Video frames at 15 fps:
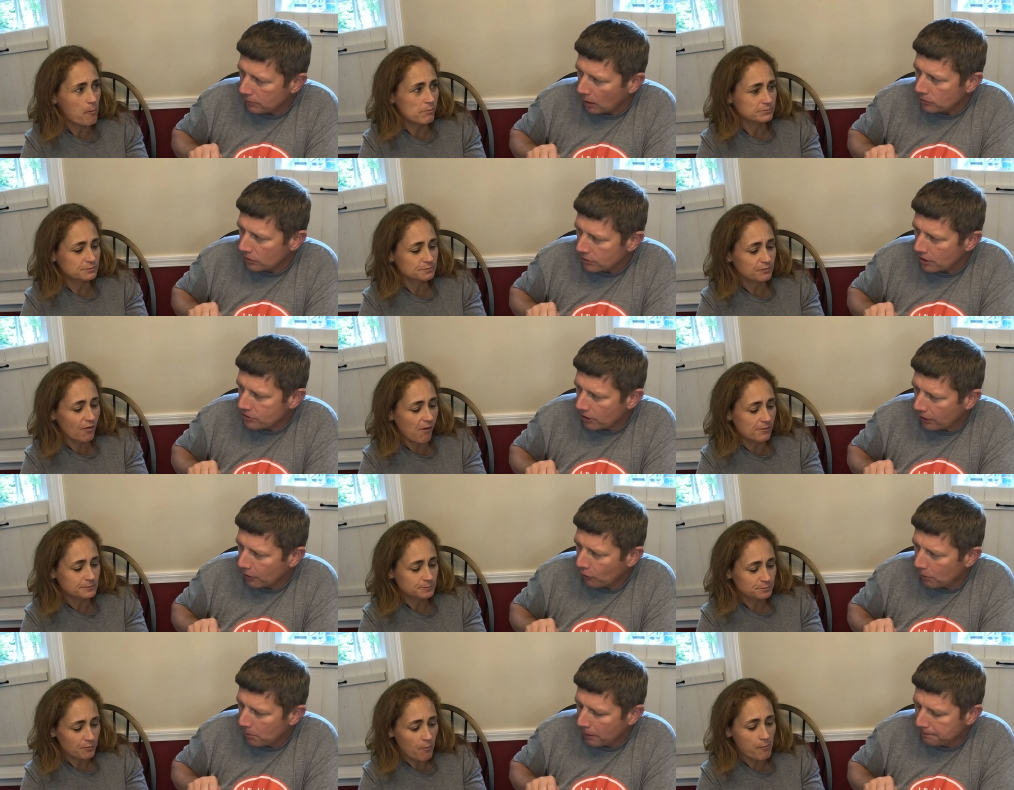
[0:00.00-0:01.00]
Speaker 1: Doesn't taste like
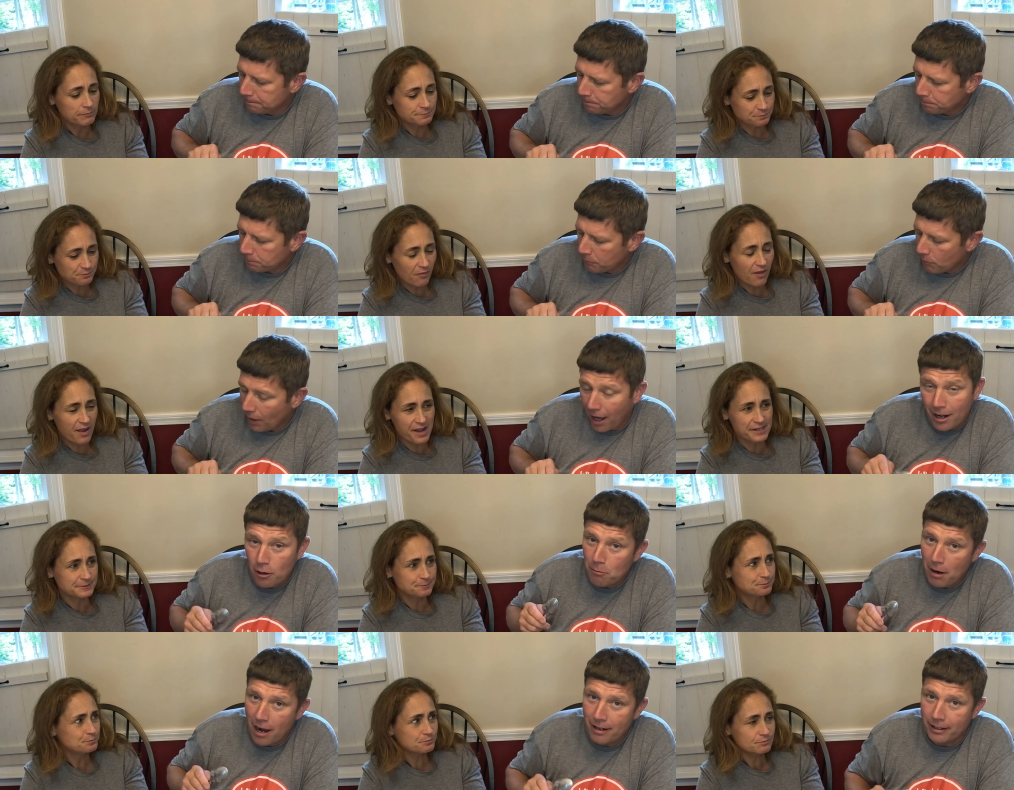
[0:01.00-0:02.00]
cornbread? Yeah. I
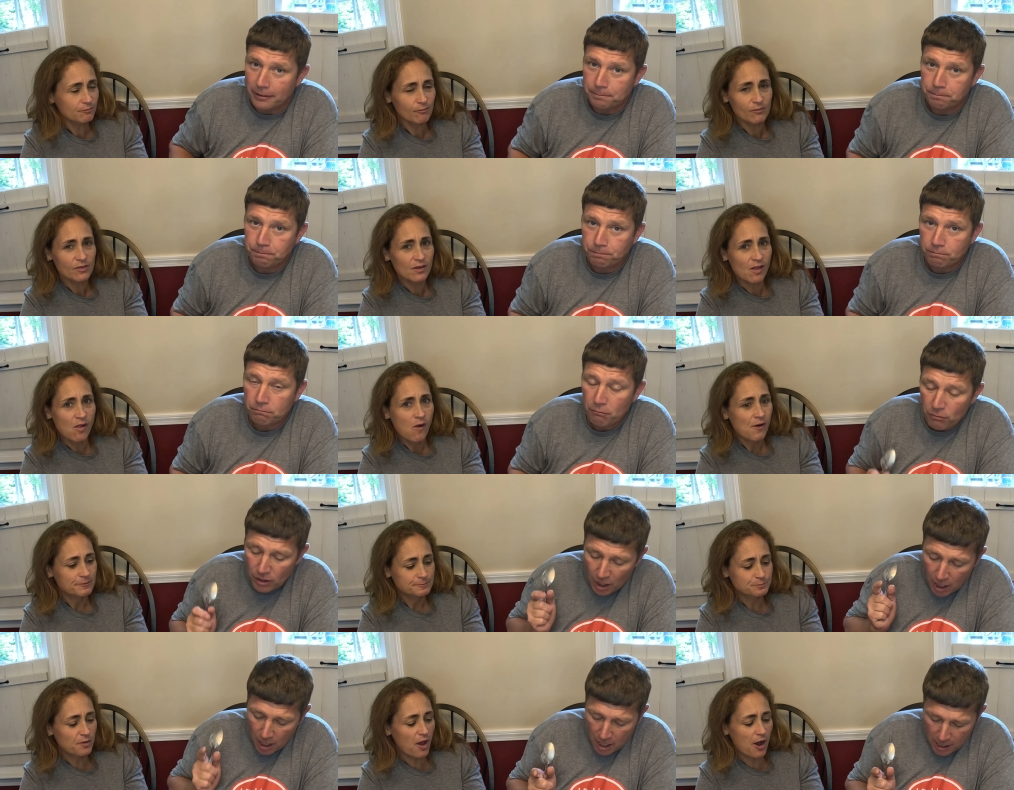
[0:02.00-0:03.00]
don't mind it.
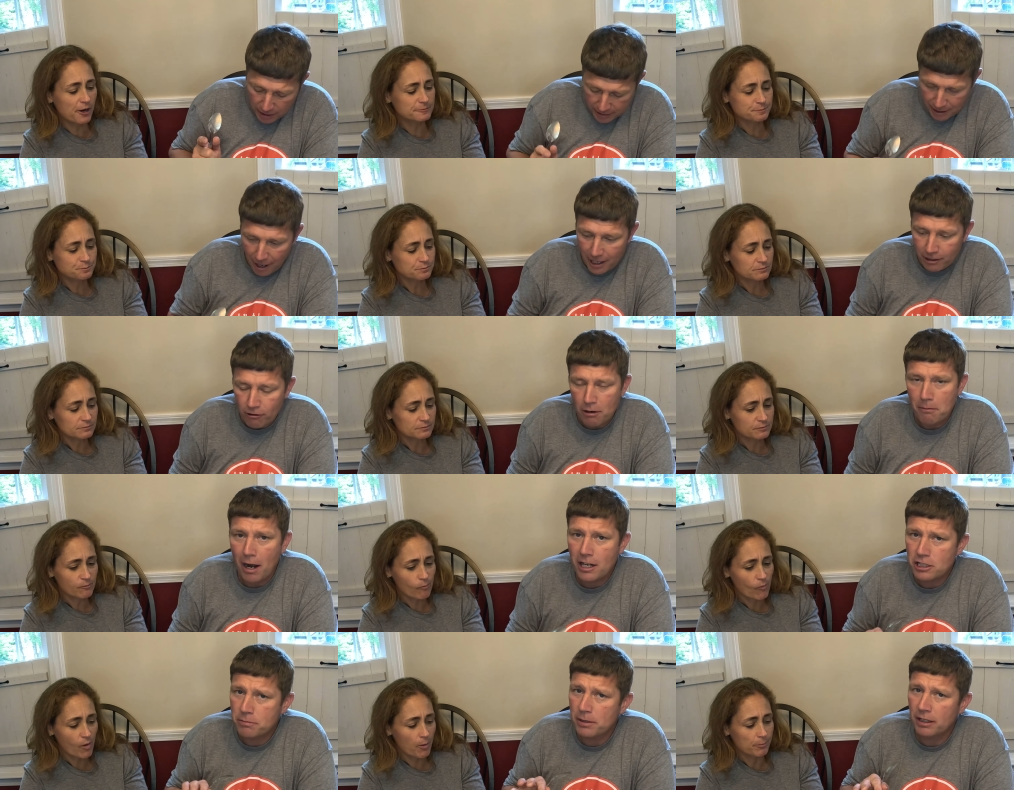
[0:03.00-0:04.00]
No. Kind of
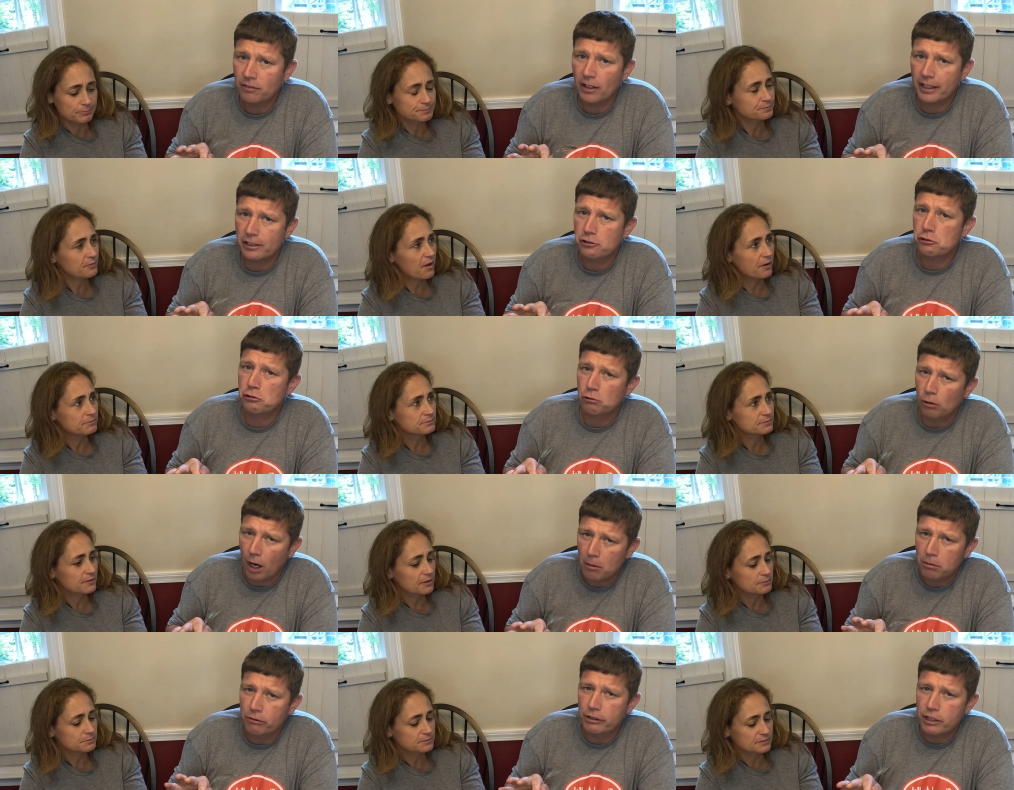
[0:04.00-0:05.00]
reminds me of like a
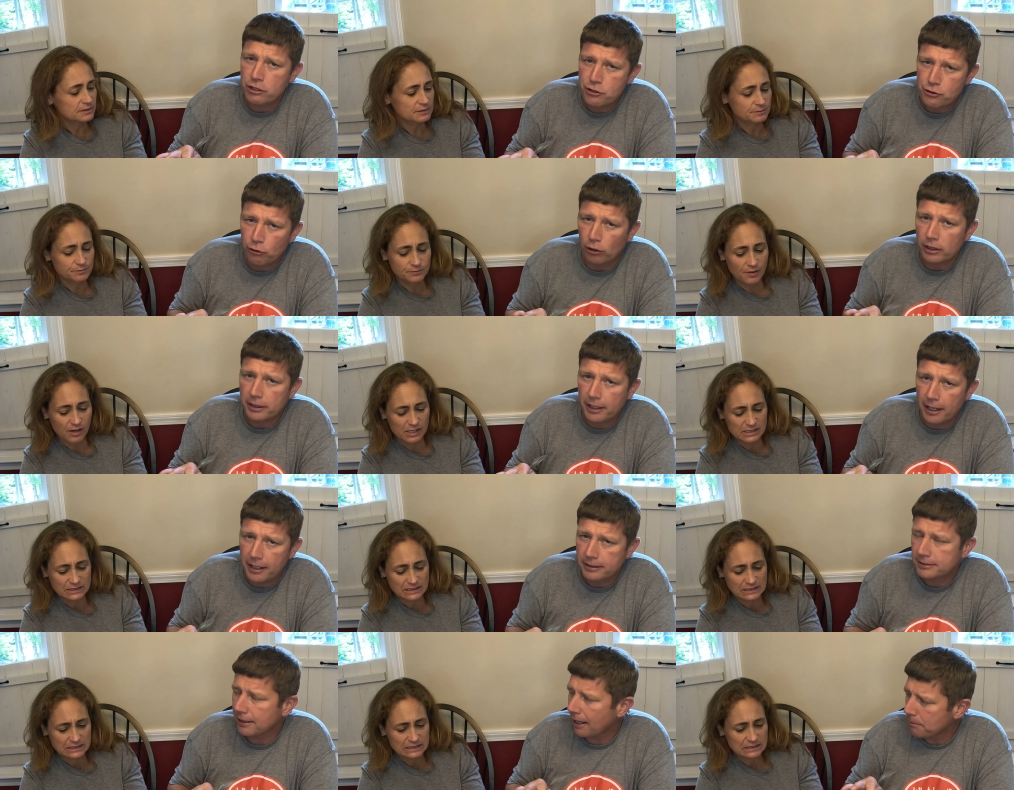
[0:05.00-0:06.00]
strawberry
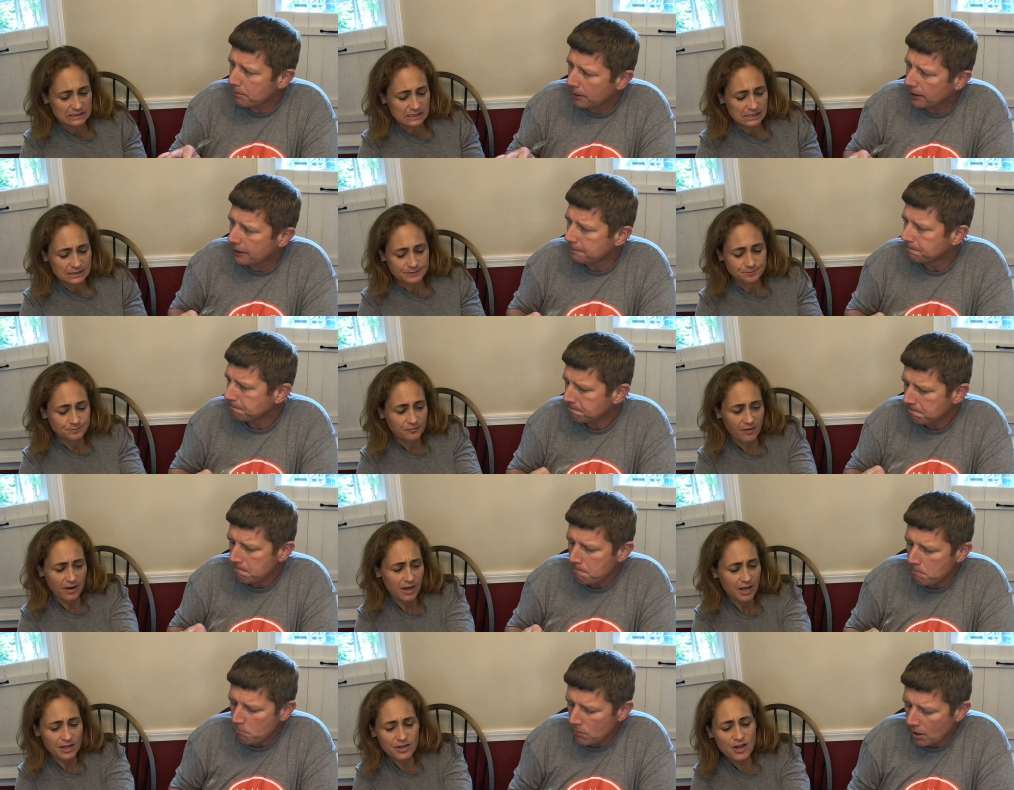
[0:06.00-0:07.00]
shortcake type of.
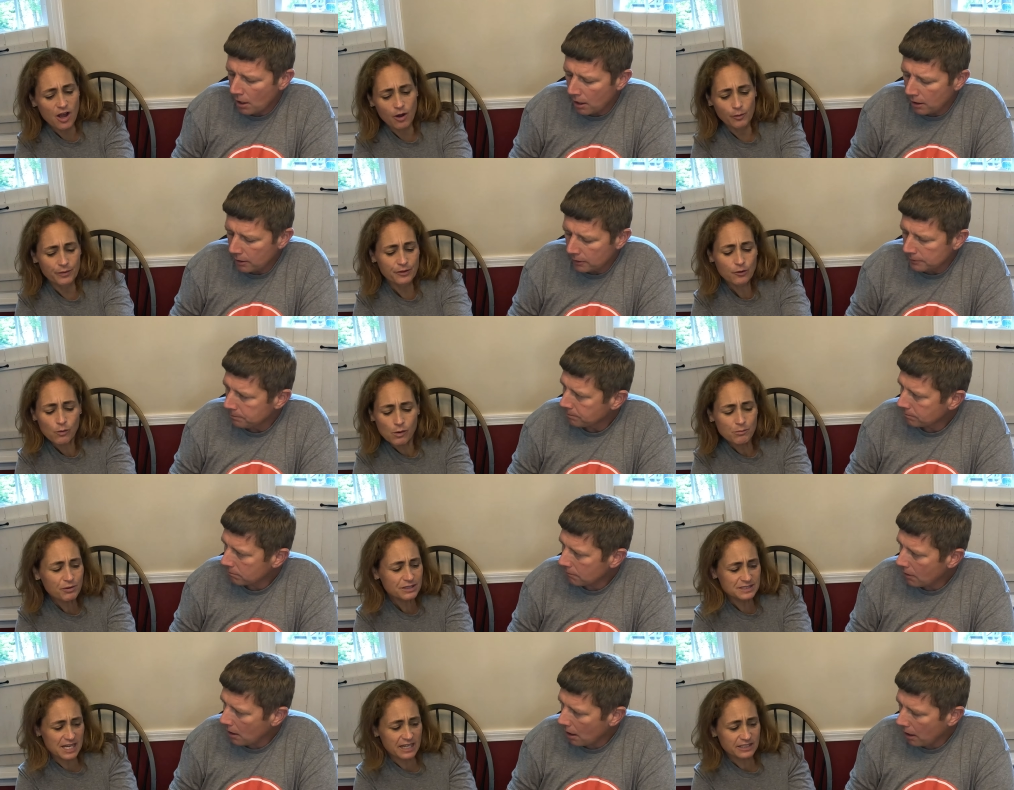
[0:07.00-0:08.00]
Speaker 2: No, and the cornbread